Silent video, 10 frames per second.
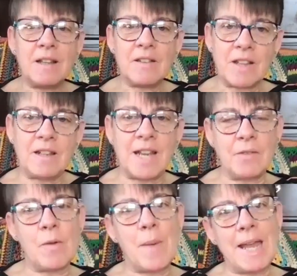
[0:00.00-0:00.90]

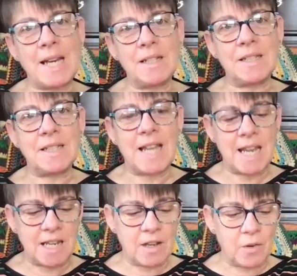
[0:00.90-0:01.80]
Sunday remains a
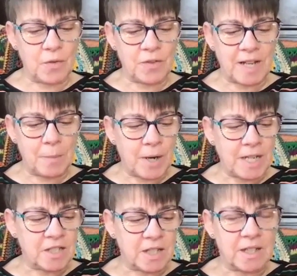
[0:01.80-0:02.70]
day of
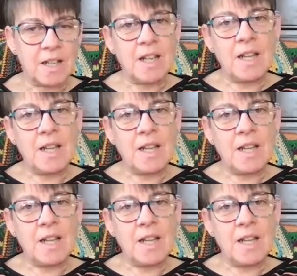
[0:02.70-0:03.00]
celebration.